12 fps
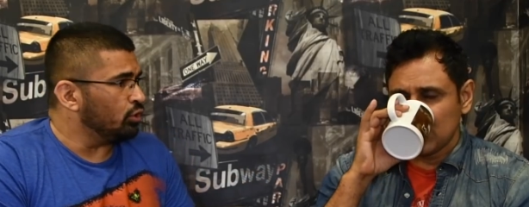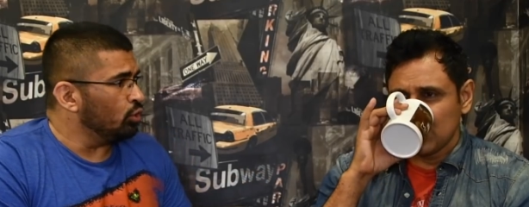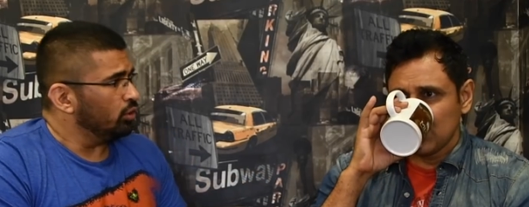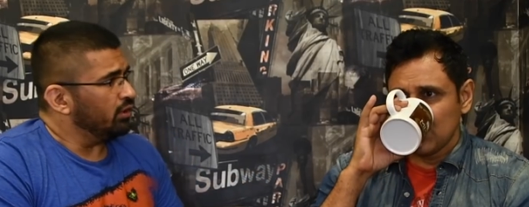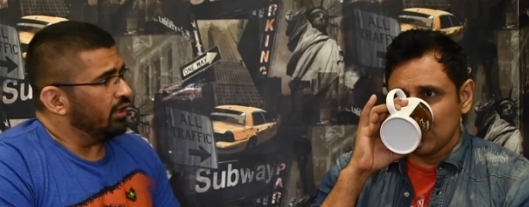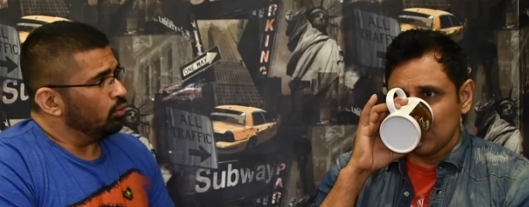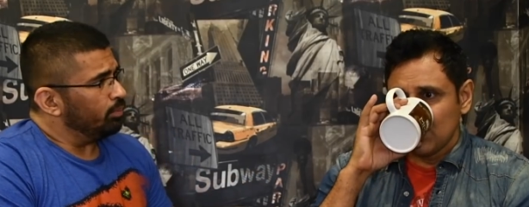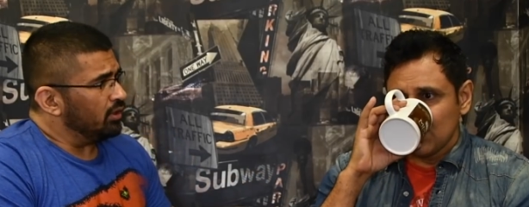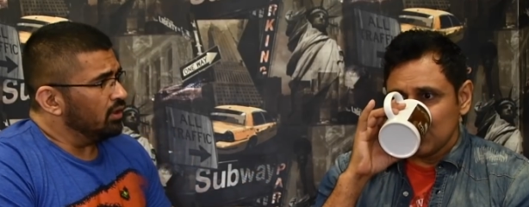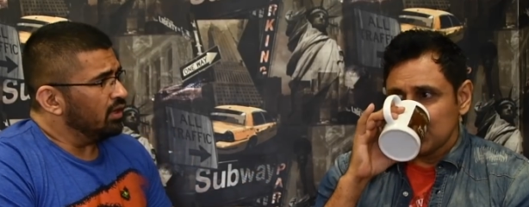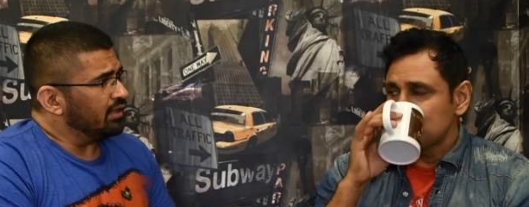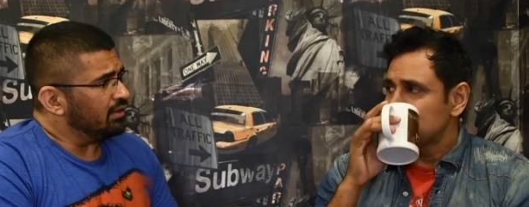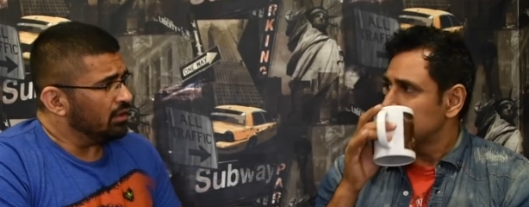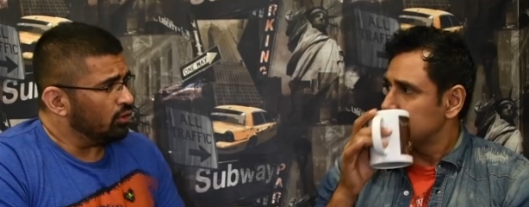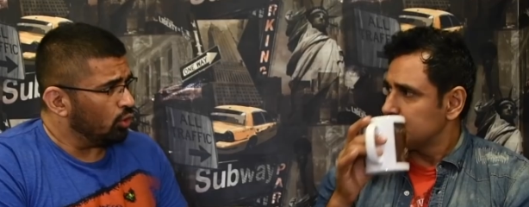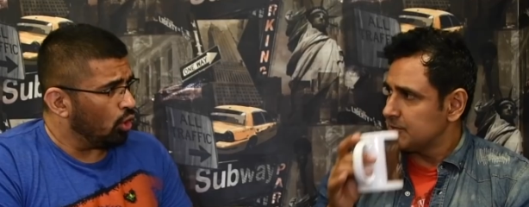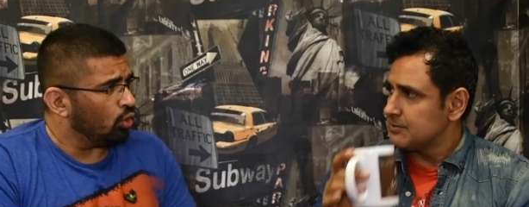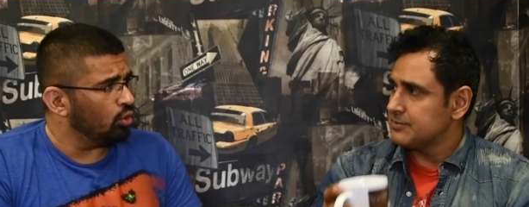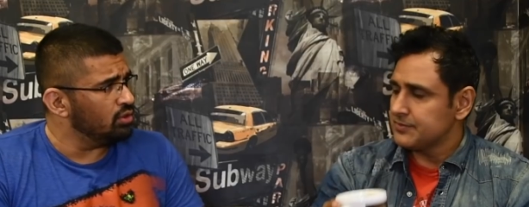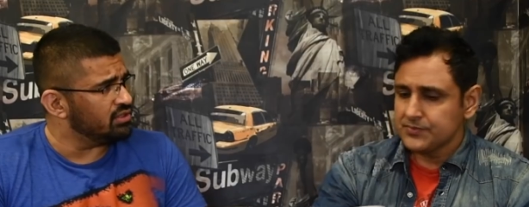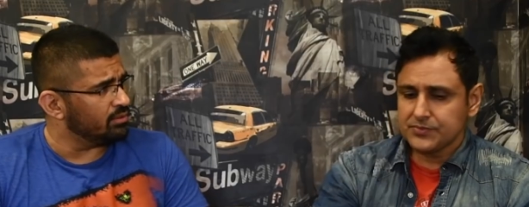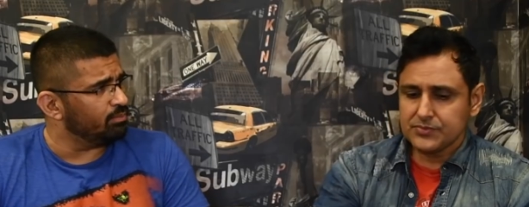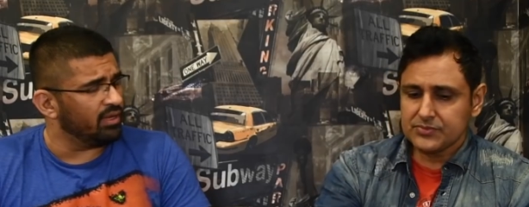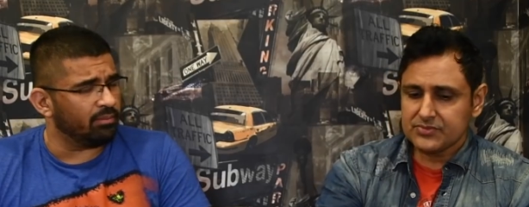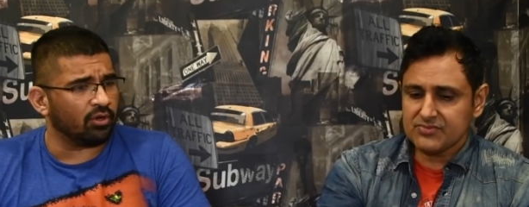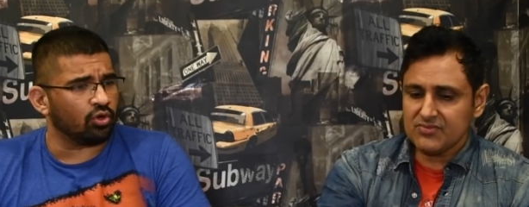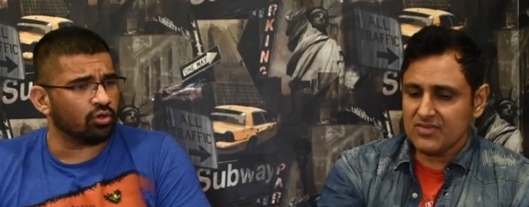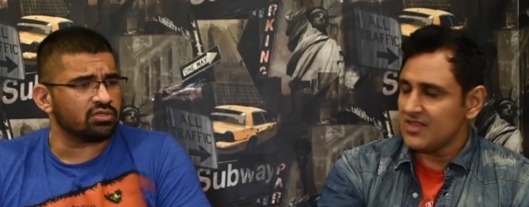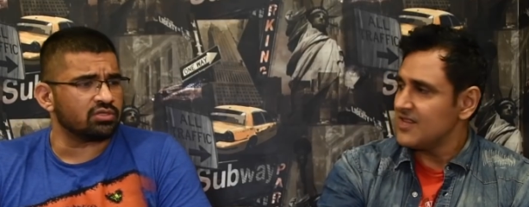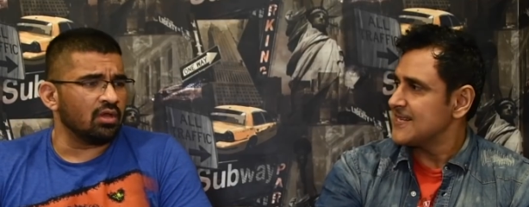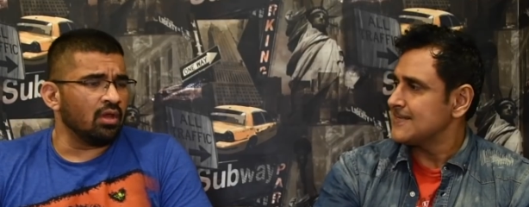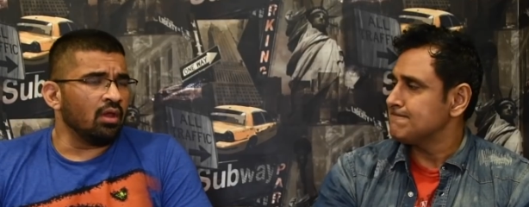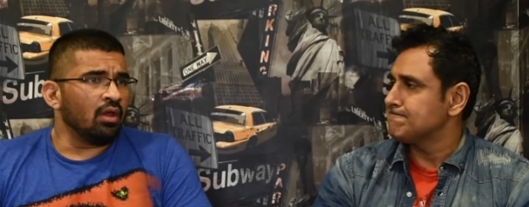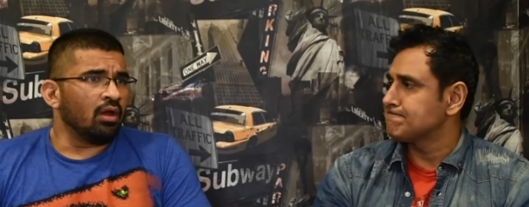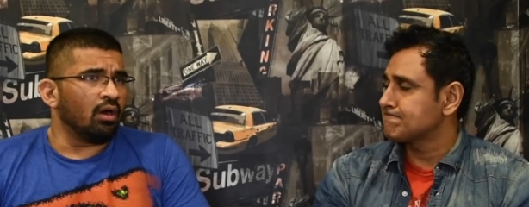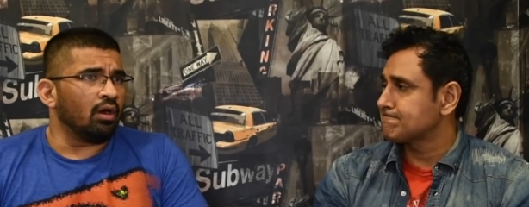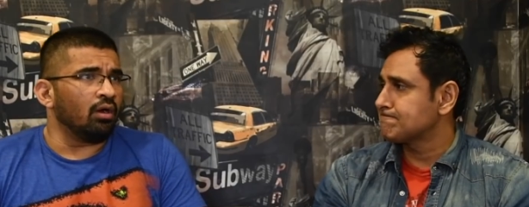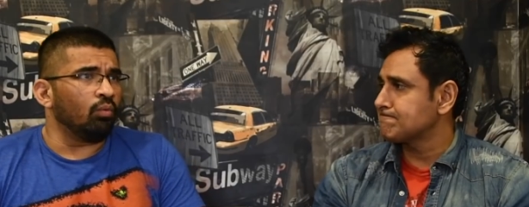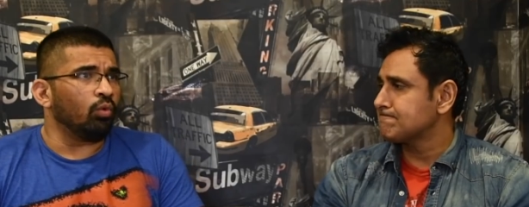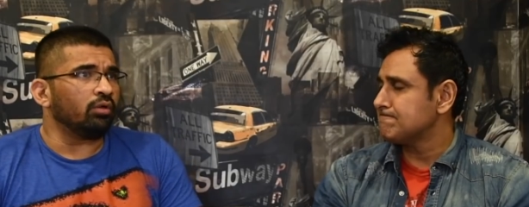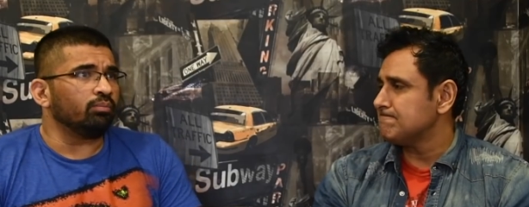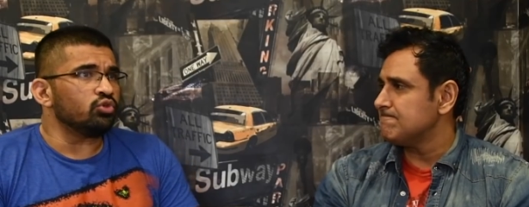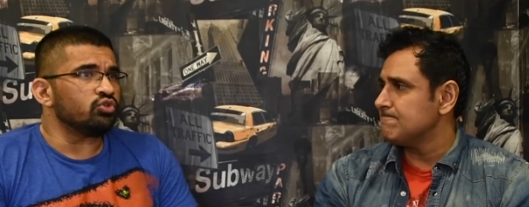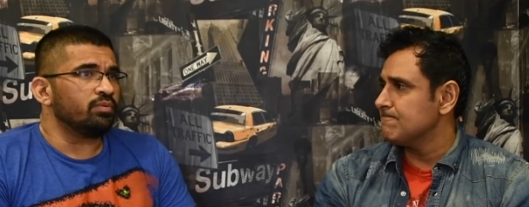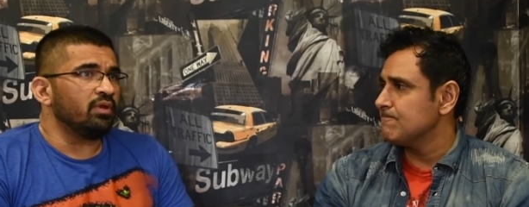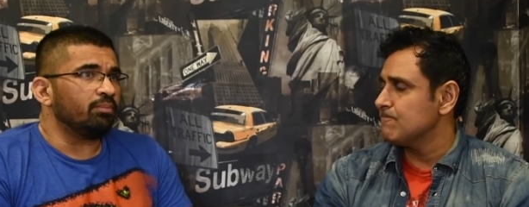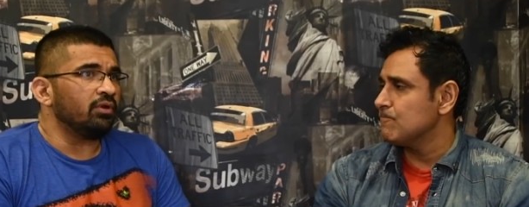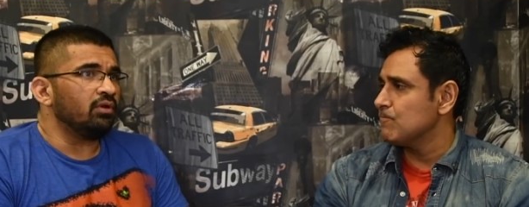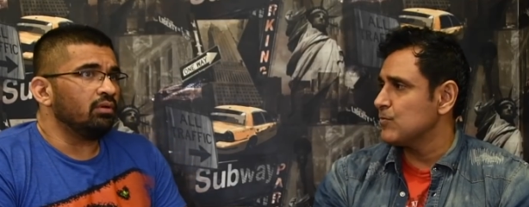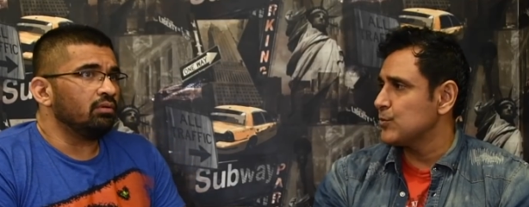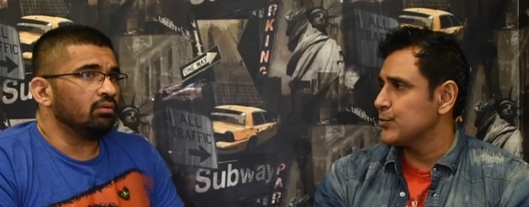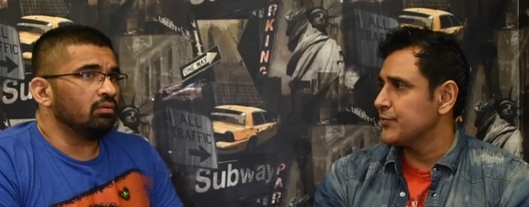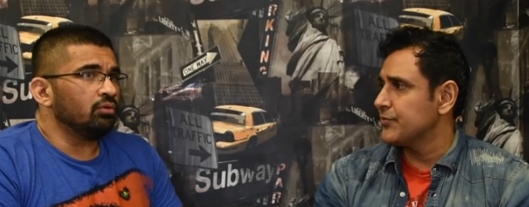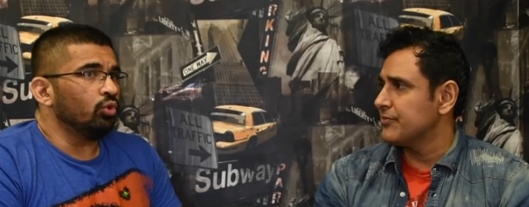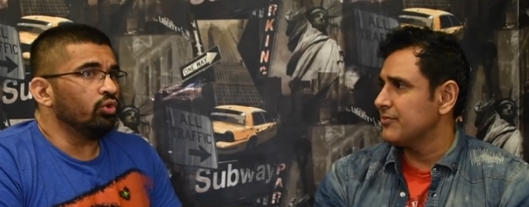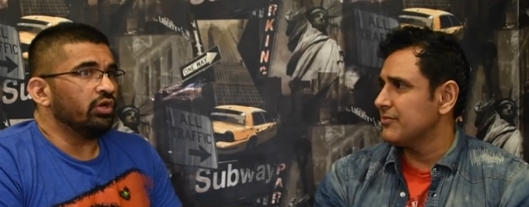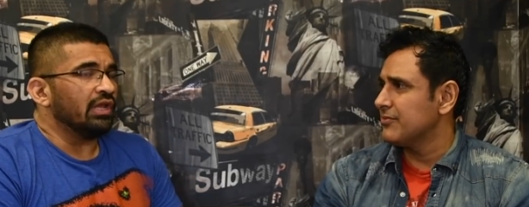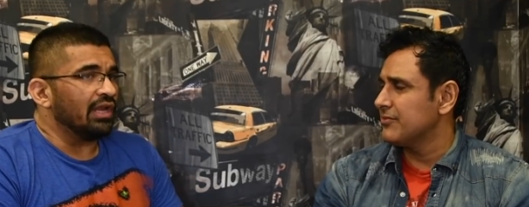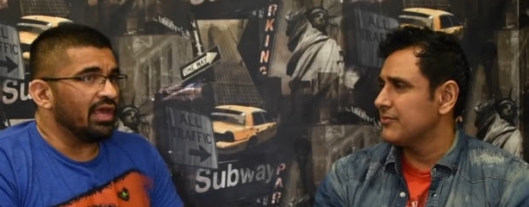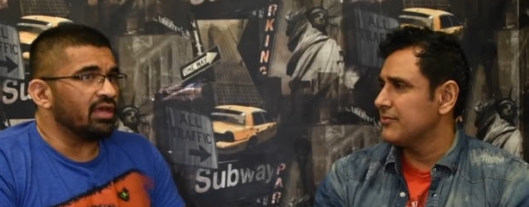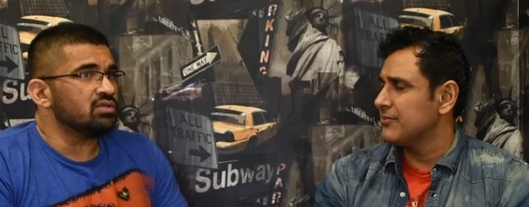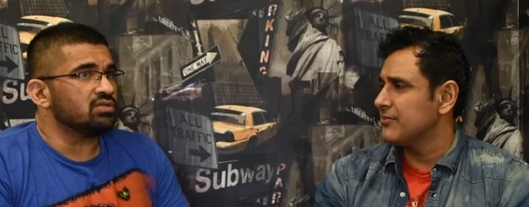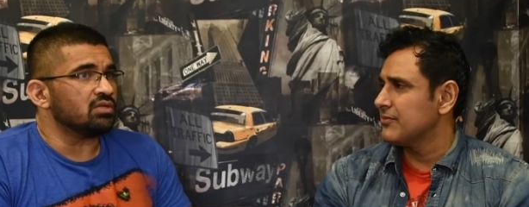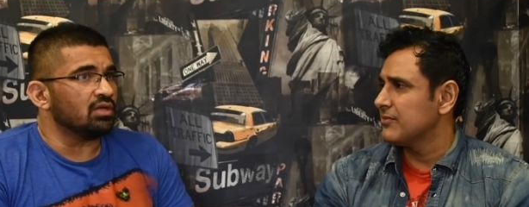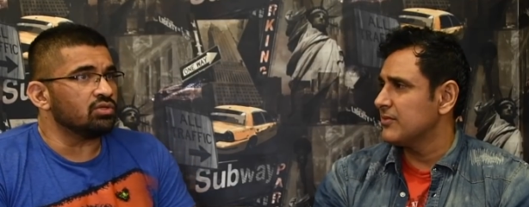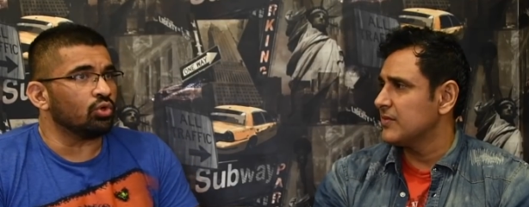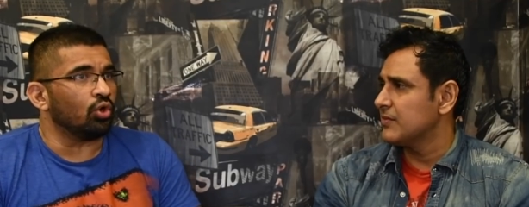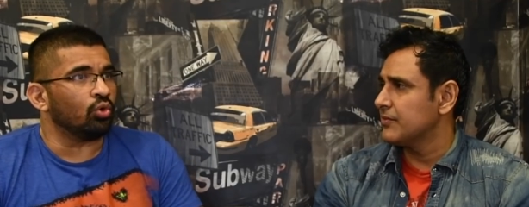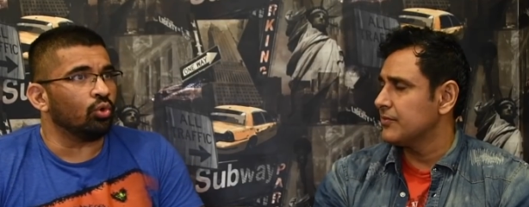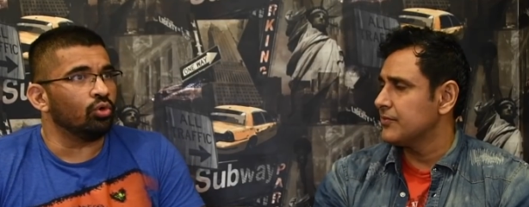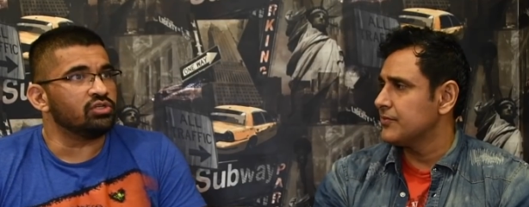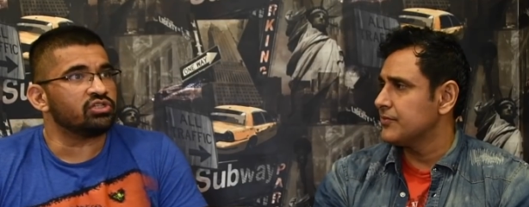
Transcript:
Speaker 1: you on that opinion. I think Rockhold simply because uh, what most people don't realize is Rockhold